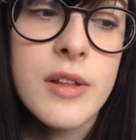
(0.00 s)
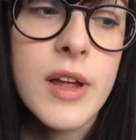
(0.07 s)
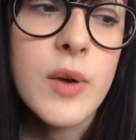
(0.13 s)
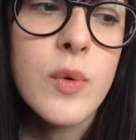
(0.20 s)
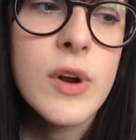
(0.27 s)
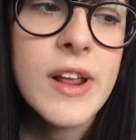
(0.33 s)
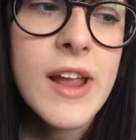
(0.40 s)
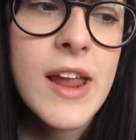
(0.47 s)
like
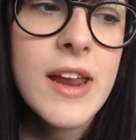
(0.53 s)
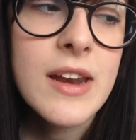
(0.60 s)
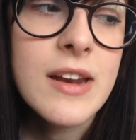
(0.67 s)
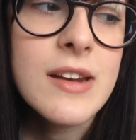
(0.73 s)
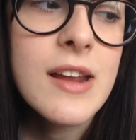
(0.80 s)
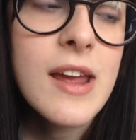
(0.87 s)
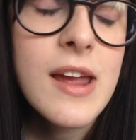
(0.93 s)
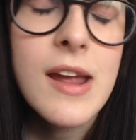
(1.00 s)
what I ate in a
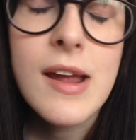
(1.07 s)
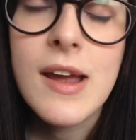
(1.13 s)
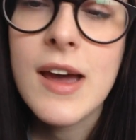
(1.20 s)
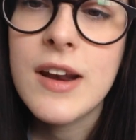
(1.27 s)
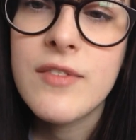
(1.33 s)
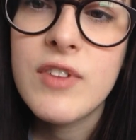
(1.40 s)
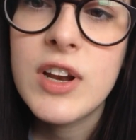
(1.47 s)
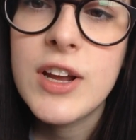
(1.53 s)
day
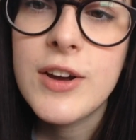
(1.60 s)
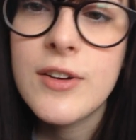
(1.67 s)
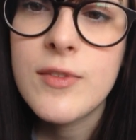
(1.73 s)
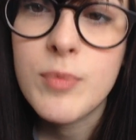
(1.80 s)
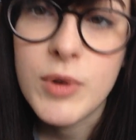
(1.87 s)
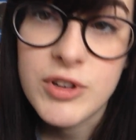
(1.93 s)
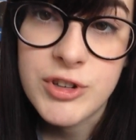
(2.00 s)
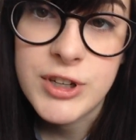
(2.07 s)
kind of videos,
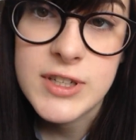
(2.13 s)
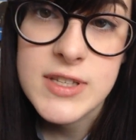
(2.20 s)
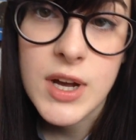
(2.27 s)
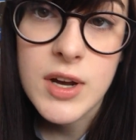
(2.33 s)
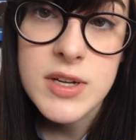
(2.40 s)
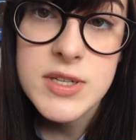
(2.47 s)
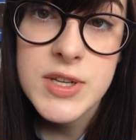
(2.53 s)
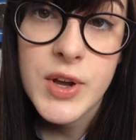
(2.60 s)
but she's
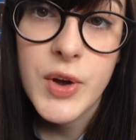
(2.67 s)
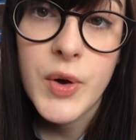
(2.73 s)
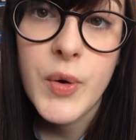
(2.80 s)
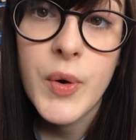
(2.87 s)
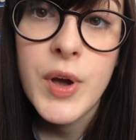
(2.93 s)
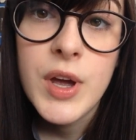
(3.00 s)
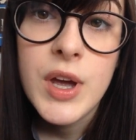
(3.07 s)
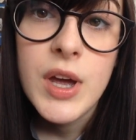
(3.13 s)

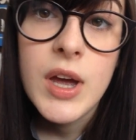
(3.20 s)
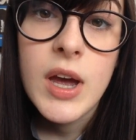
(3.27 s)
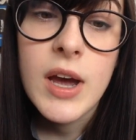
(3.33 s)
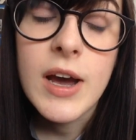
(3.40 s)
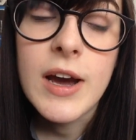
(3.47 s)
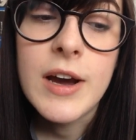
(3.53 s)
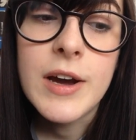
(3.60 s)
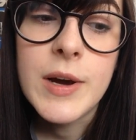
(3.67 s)
also
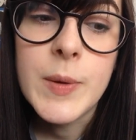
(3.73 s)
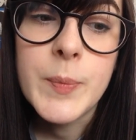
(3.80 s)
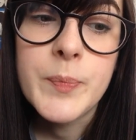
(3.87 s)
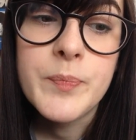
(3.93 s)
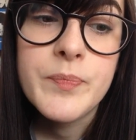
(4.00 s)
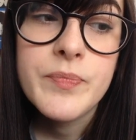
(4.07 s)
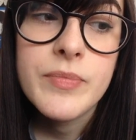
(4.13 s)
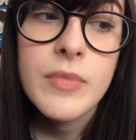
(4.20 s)

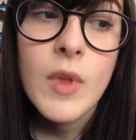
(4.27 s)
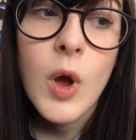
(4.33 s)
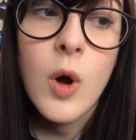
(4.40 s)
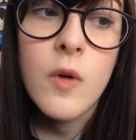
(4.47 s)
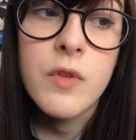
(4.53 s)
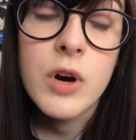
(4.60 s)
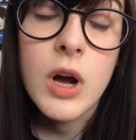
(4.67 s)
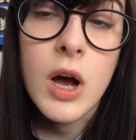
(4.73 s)
um,
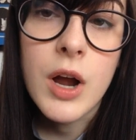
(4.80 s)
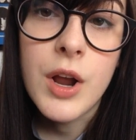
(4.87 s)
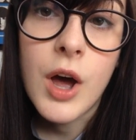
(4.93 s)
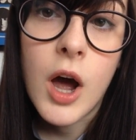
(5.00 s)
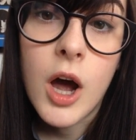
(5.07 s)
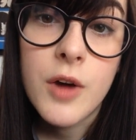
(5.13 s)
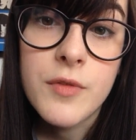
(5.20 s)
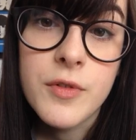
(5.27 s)
over on
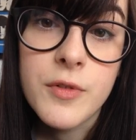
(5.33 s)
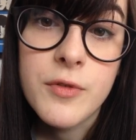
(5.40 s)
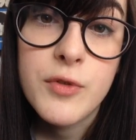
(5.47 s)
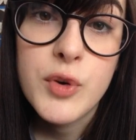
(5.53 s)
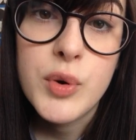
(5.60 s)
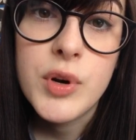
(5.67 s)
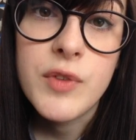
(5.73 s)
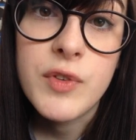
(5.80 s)
Hot for
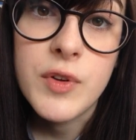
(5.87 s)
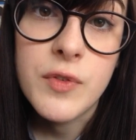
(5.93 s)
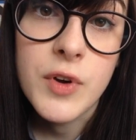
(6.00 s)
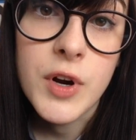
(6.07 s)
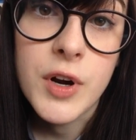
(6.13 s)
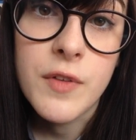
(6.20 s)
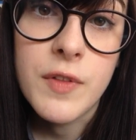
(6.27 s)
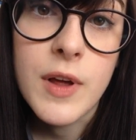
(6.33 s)
Food, if you've
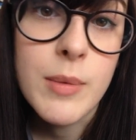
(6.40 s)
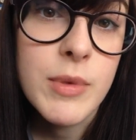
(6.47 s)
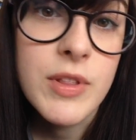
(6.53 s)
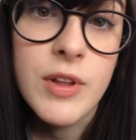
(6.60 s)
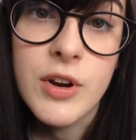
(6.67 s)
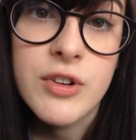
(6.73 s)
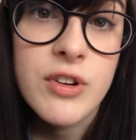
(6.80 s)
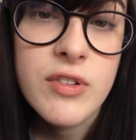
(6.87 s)
heard of them.
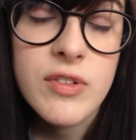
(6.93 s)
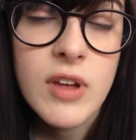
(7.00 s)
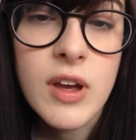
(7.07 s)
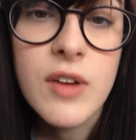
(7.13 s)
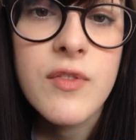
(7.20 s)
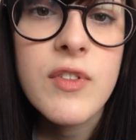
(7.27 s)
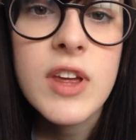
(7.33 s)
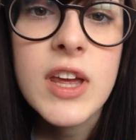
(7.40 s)
They're just
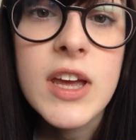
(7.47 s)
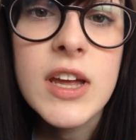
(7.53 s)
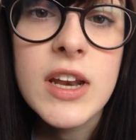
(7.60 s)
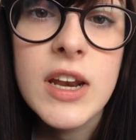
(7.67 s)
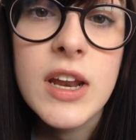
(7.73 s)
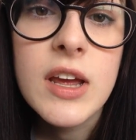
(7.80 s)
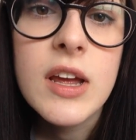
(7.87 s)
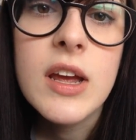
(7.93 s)
a
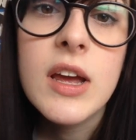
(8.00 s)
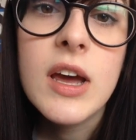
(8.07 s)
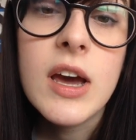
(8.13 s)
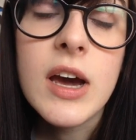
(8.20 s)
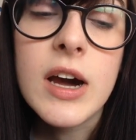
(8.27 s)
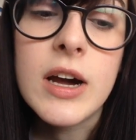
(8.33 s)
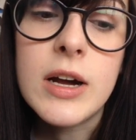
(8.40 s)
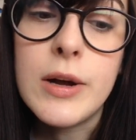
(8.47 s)
vegan
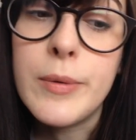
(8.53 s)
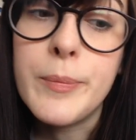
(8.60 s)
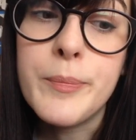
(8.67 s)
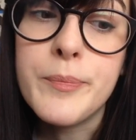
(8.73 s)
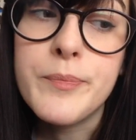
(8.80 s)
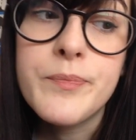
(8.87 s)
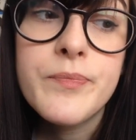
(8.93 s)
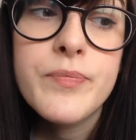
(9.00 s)

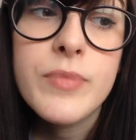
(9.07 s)
um,